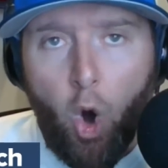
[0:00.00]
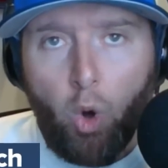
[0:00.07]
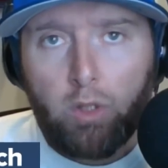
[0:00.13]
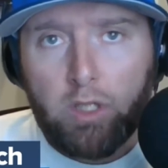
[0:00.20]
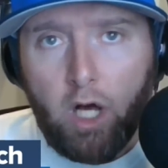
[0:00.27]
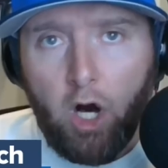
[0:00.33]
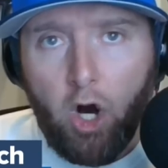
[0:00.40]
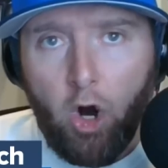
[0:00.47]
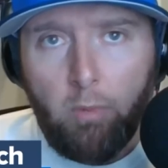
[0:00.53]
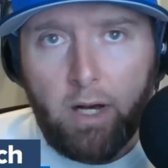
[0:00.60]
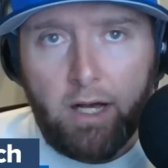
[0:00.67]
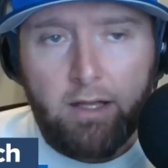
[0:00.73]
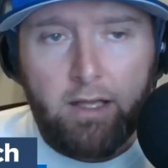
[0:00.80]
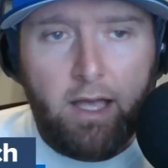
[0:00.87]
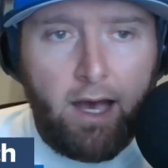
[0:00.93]

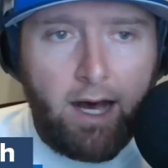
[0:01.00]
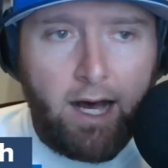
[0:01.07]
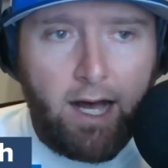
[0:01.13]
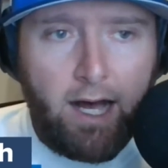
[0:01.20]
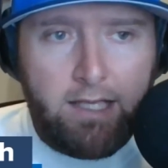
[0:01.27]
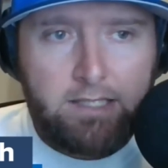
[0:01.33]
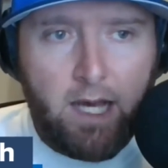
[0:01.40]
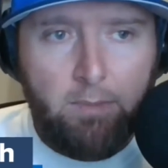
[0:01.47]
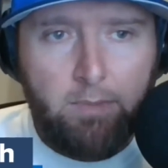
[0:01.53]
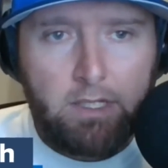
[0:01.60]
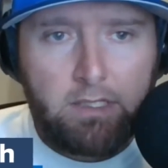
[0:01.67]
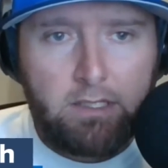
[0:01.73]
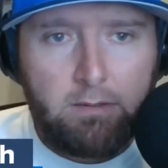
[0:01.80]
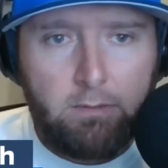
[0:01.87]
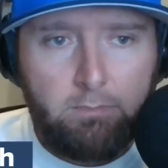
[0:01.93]
Oklahoma is
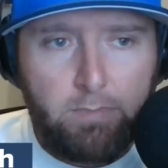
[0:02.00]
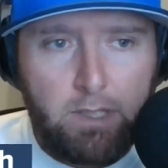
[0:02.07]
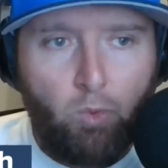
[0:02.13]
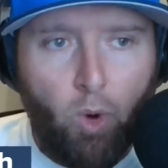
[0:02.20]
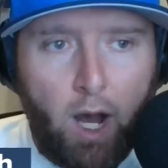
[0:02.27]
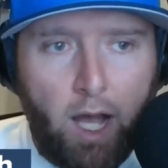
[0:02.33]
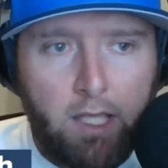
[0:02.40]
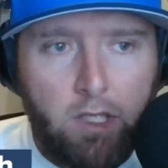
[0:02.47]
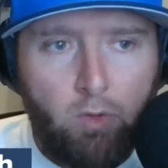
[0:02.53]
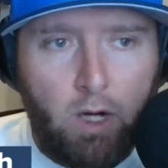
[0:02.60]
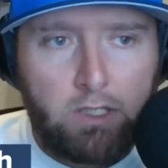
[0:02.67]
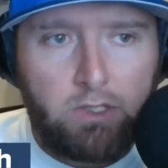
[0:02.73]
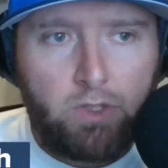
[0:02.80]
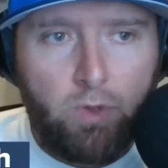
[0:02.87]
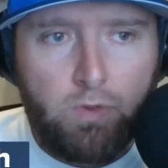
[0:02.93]
coming to
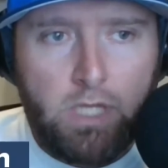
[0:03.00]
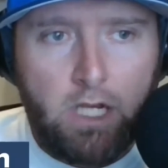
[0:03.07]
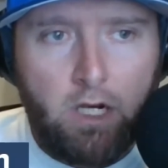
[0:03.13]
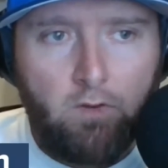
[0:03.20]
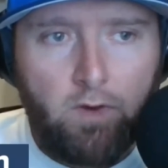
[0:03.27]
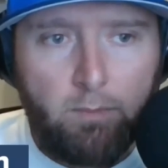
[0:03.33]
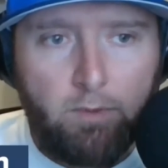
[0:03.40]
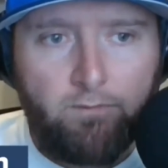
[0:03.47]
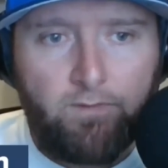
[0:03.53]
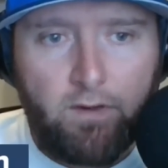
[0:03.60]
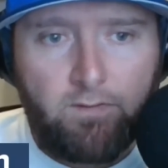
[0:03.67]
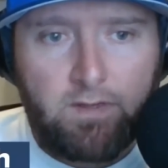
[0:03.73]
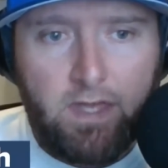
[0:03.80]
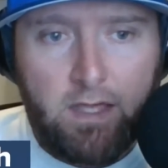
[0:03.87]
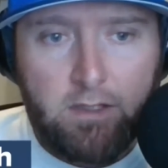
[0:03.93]
BYU on Tuesday, November
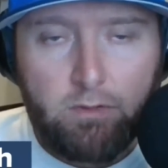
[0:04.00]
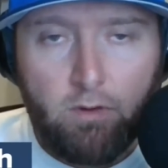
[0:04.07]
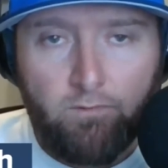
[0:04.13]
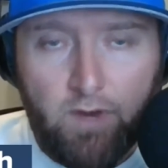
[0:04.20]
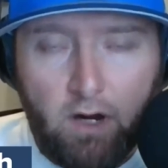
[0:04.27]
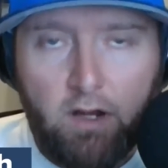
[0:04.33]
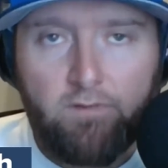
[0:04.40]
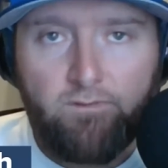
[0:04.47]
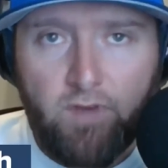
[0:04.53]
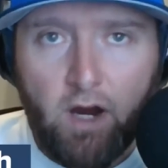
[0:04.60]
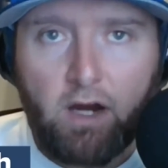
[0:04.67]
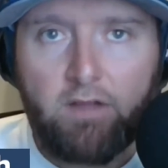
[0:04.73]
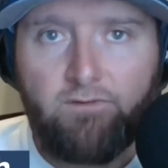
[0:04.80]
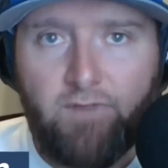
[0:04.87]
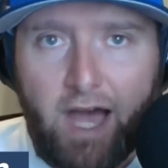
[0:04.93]
15th. So a very,
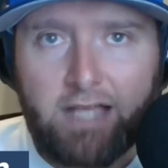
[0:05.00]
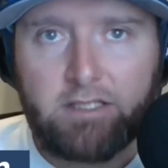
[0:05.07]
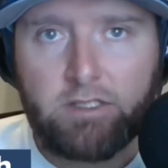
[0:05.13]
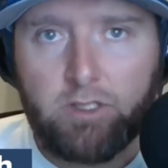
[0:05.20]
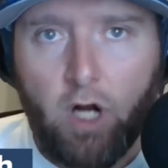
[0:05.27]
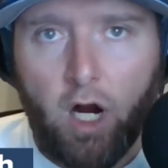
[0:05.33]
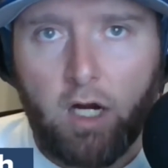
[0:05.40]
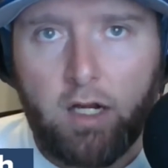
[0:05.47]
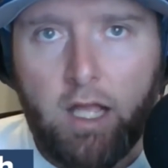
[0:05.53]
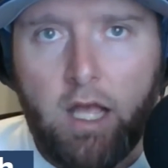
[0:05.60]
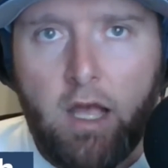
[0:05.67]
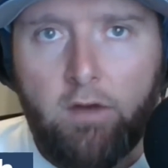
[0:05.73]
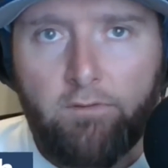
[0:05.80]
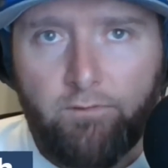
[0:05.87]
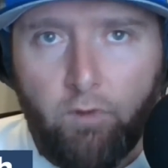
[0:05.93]
very fast start
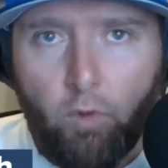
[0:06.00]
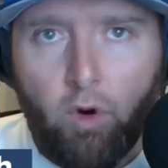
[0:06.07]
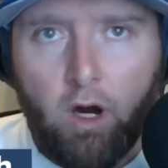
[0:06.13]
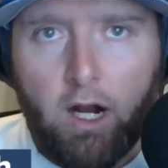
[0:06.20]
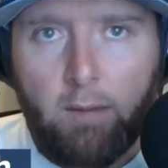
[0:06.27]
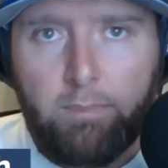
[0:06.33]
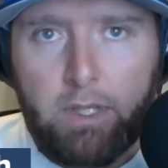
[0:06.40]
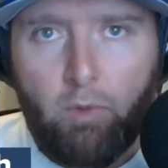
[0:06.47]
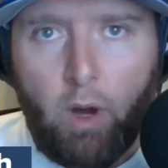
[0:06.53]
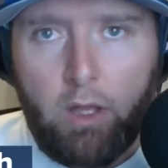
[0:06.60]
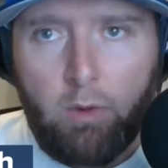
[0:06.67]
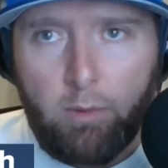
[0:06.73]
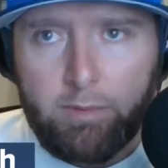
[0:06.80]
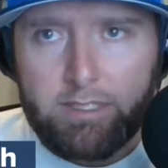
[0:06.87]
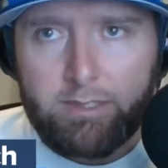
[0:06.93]
for
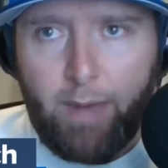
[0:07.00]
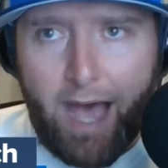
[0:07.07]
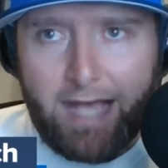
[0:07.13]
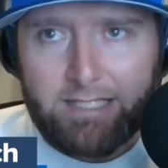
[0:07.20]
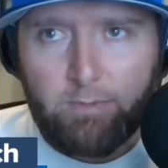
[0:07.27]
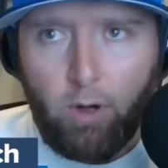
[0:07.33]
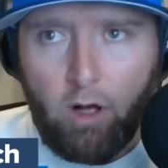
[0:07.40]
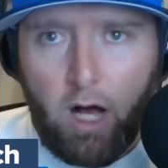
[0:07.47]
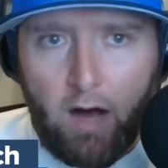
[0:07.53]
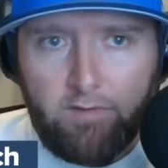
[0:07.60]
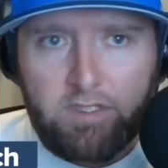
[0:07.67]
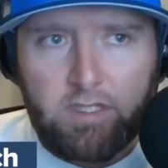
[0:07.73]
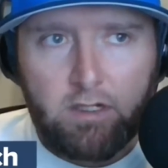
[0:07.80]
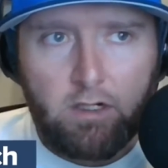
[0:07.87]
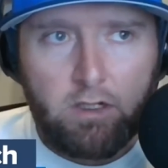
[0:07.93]
BYU women's basketball.
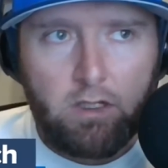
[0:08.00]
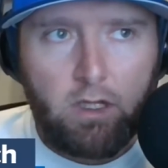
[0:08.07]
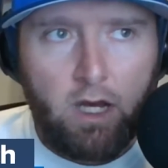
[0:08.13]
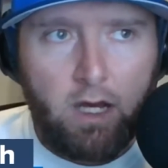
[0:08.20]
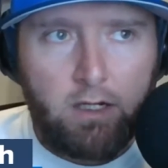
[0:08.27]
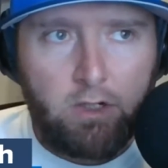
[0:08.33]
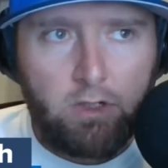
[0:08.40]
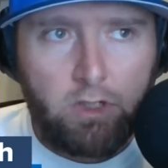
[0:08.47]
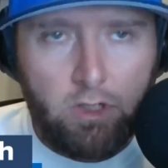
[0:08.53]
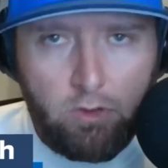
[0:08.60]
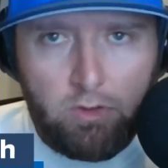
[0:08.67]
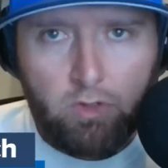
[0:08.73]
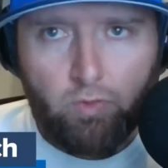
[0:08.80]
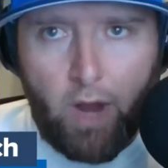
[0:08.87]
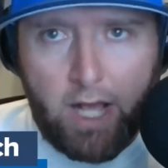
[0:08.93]
Obviously under
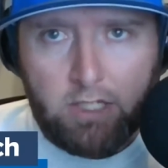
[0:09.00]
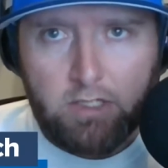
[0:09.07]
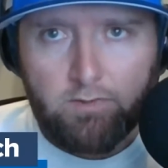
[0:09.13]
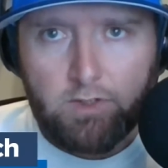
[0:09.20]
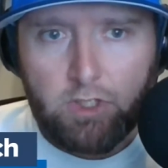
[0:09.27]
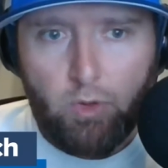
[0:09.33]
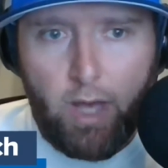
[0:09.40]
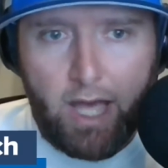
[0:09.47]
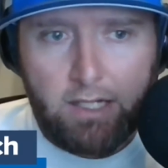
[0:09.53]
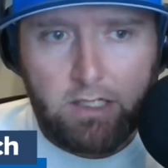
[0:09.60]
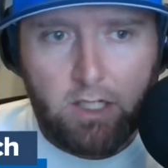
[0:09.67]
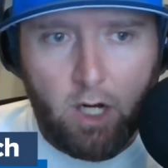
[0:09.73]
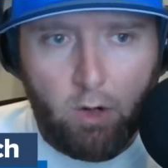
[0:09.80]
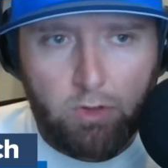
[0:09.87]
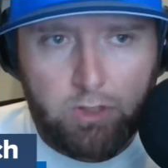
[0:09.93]
new direction of a new
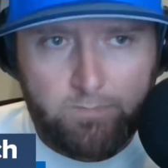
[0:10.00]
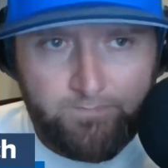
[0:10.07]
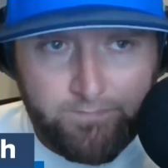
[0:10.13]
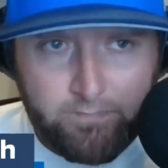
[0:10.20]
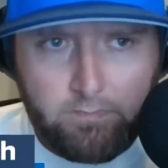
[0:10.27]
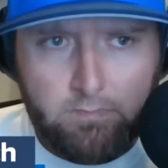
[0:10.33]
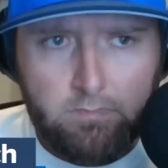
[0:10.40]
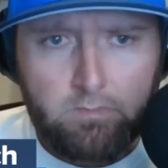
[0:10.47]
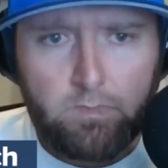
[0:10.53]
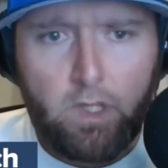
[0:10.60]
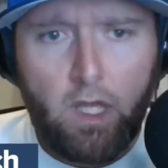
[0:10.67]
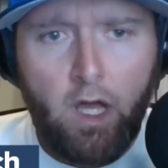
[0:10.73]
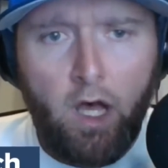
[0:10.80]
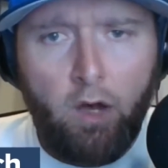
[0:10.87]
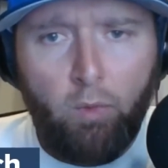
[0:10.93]
head coach
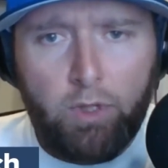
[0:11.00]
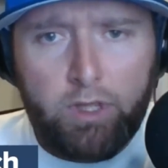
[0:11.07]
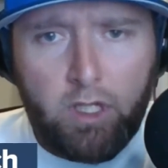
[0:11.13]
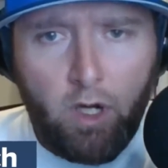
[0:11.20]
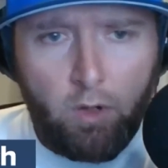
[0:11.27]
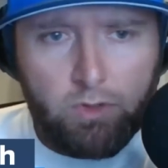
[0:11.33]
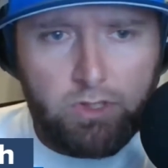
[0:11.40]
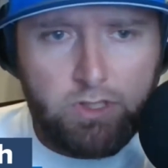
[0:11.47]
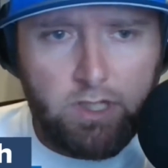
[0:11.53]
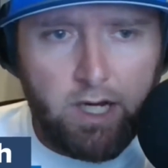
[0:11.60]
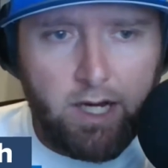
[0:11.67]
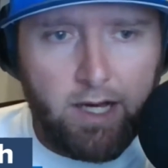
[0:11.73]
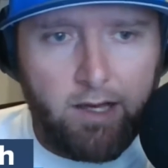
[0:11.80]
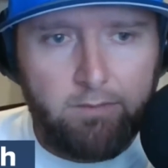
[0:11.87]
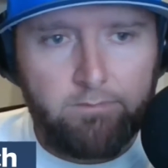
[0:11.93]
with Coach,
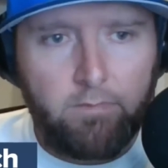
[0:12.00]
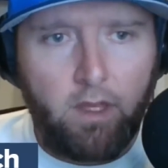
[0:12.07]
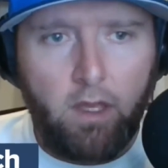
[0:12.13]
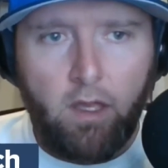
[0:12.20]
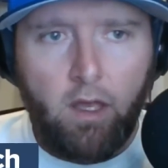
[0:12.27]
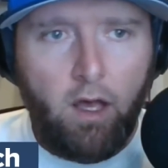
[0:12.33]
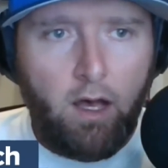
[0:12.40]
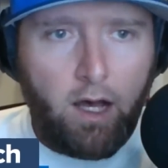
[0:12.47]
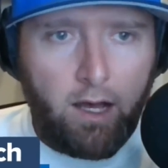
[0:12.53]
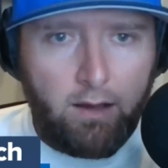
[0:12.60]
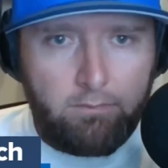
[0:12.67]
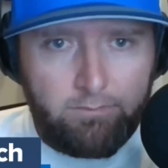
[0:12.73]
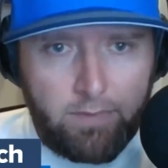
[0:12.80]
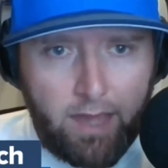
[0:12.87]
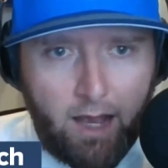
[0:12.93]
now
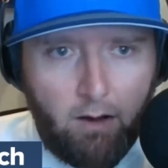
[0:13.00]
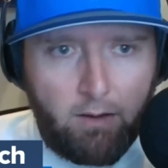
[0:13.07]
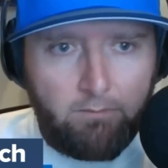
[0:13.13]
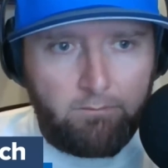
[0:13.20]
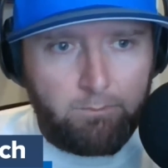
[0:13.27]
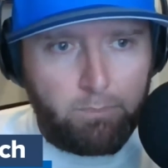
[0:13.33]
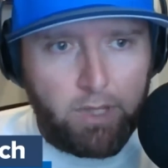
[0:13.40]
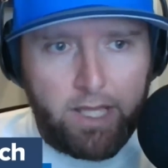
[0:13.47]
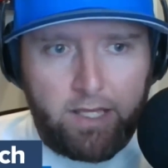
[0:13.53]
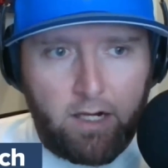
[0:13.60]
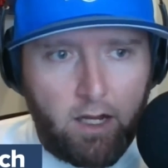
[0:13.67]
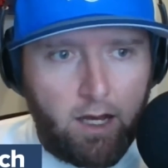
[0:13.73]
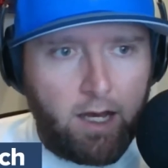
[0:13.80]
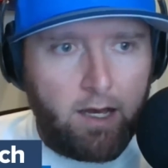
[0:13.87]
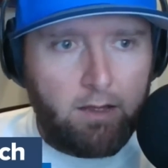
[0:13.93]
I'm
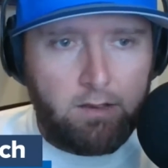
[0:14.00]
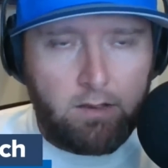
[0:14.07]
blanking